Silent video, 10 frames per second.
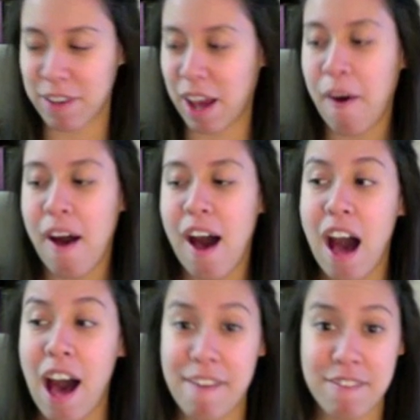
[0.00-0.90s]
Now,
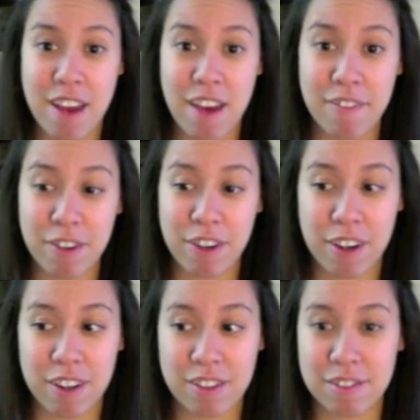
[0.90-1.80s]
I've
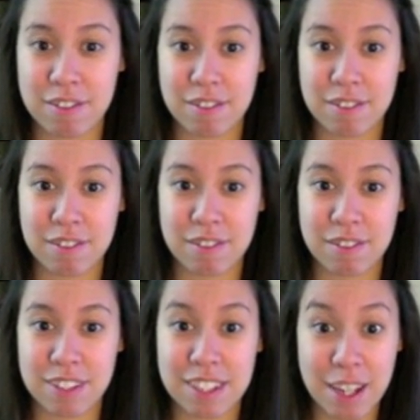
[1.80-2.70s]
never
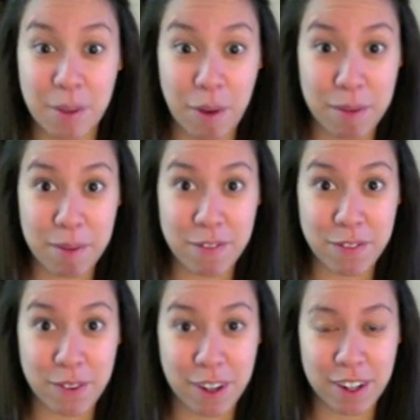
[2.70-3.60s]
seen one
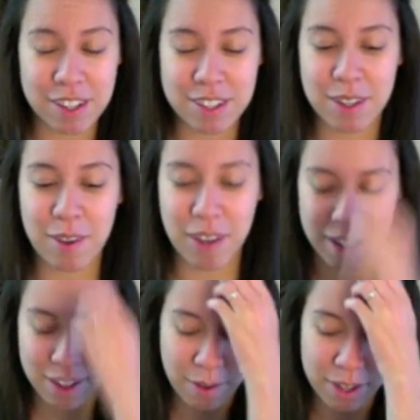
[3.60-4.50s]
before, so I
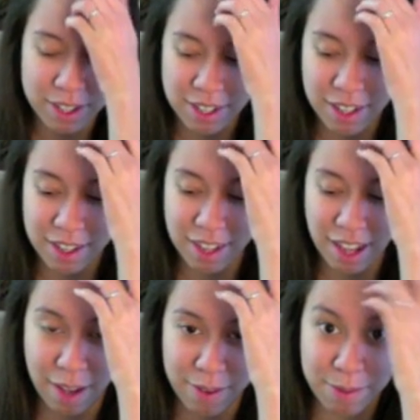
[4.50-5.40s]
didn't know what to, that
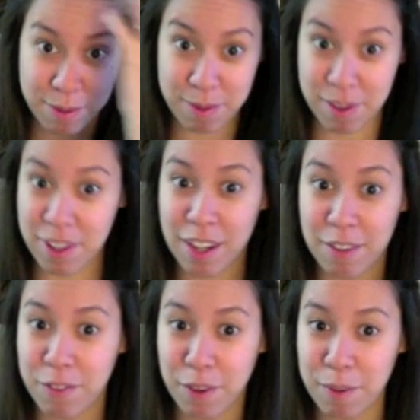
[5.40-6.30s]
I was supposed to be looking
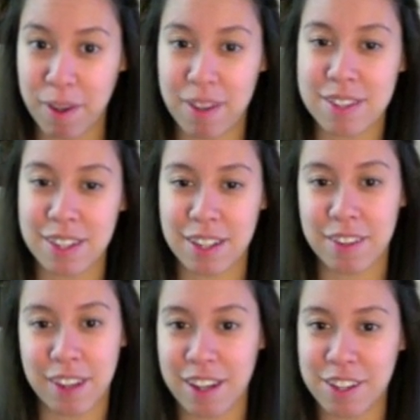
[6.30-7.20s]
for. But I was like,
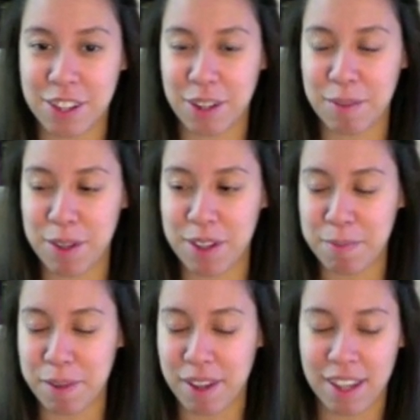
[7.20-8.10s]
okay, sure, mucus
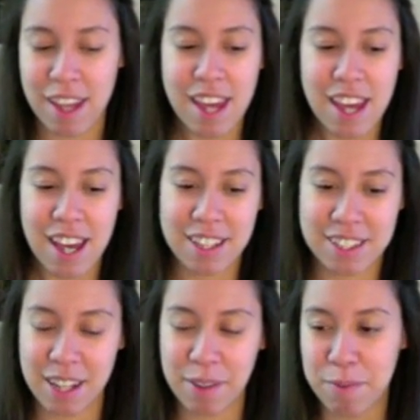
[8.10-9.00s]
plug. It
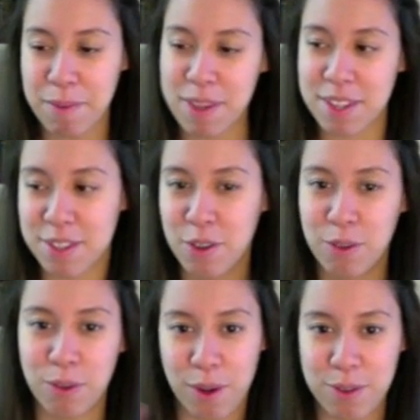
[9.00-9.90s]
said it would be this
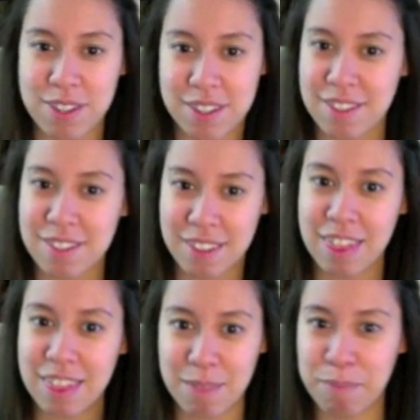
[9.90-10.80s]
gross,
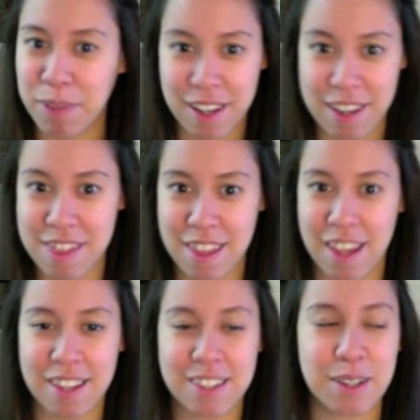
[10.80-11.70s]
bloody
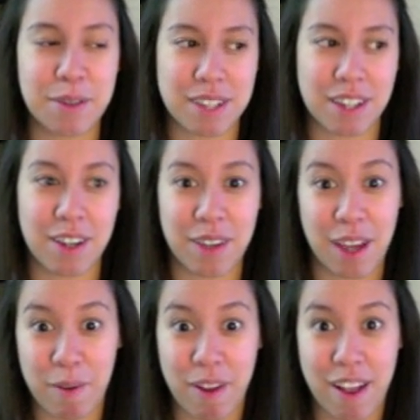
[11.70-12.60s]
thing. So I was like, okay,
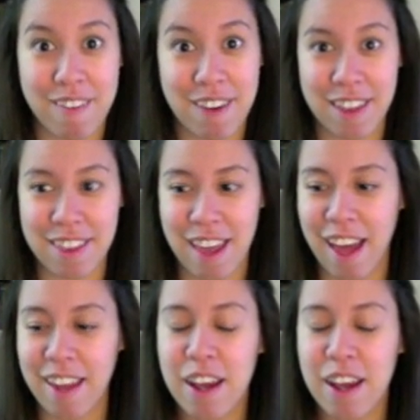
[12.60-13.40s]
well, I haven't had that.